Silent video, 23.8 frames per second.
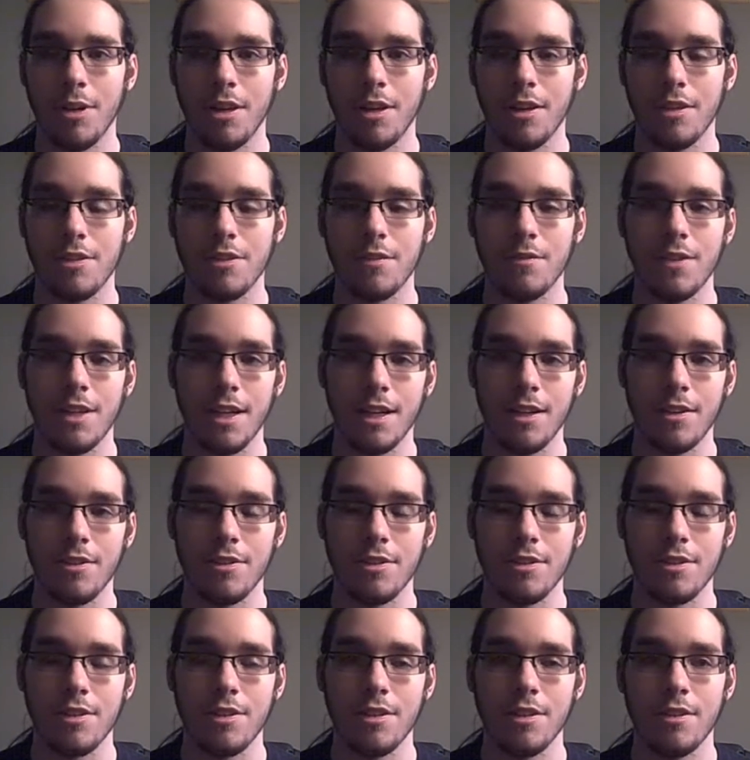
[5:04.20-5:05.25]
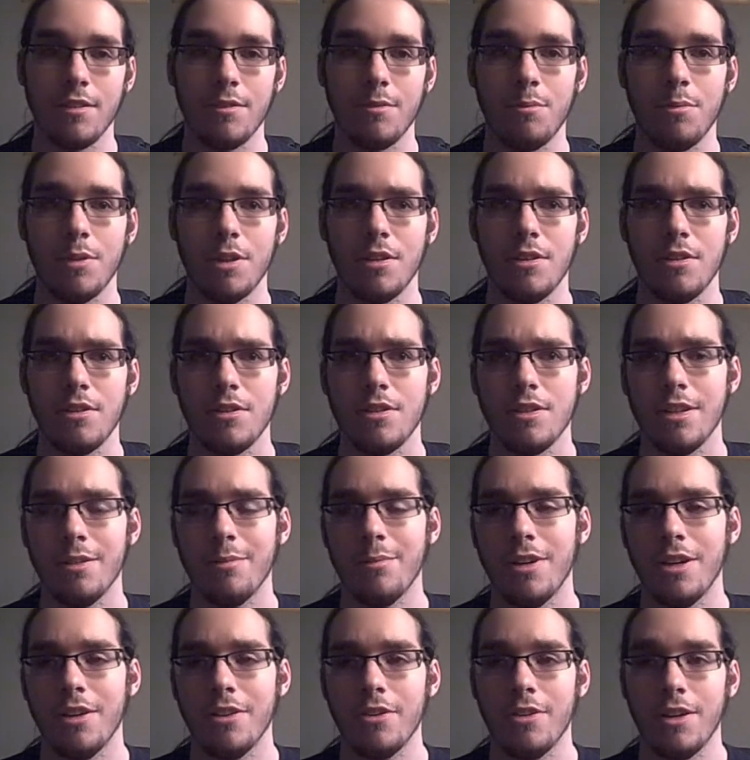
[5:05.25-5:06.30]
palettes of towns and stuff, but
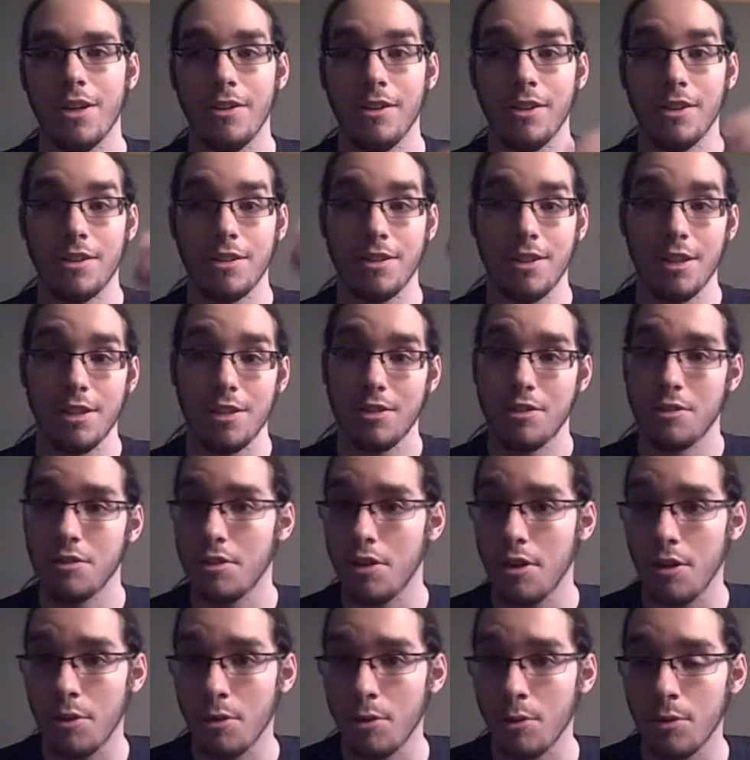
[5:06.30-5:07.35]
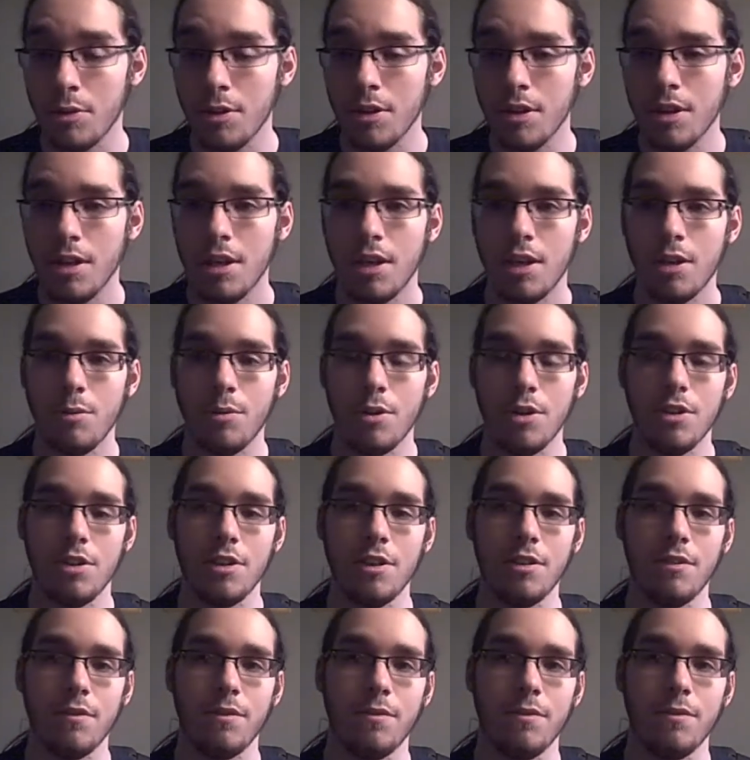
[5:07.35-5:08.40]
some other areas get snow, where you
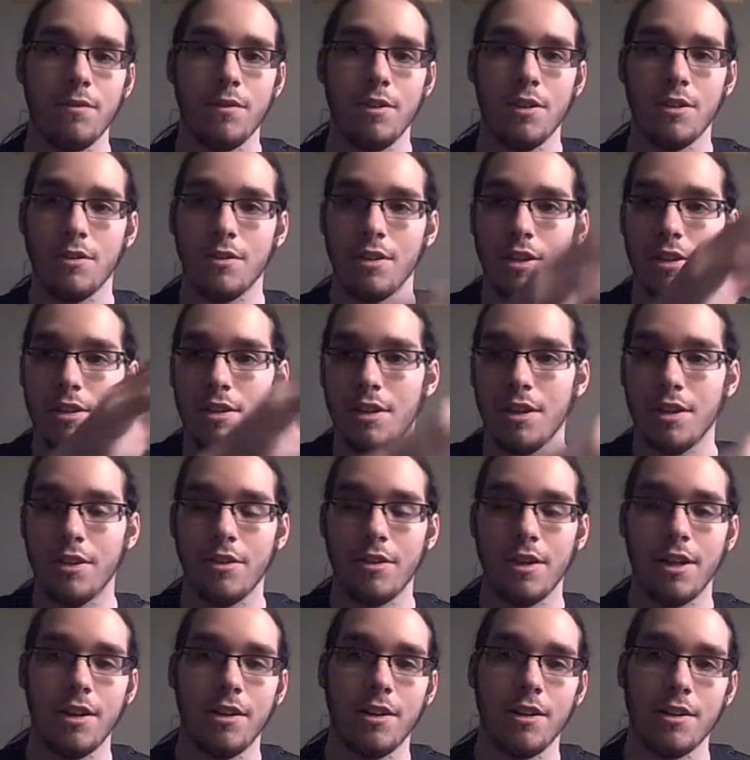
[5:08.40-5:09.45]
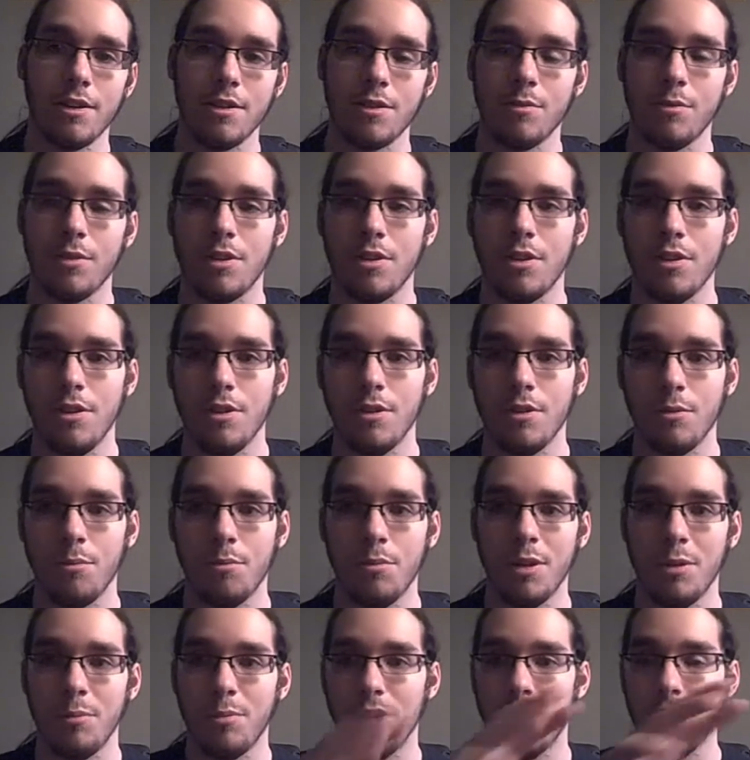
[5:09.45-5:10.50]
can get to other areas with
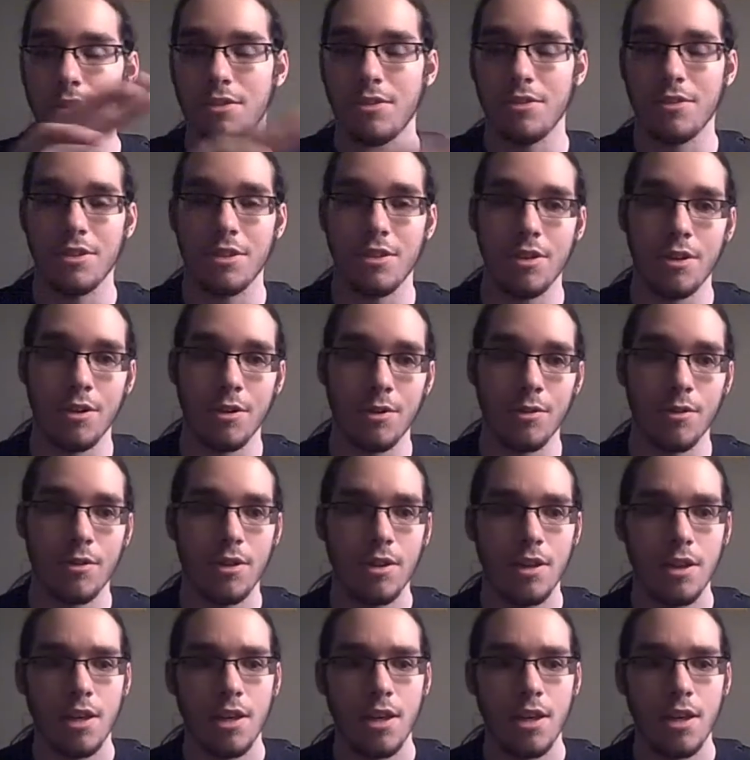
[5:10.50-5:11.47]
big piles of snow,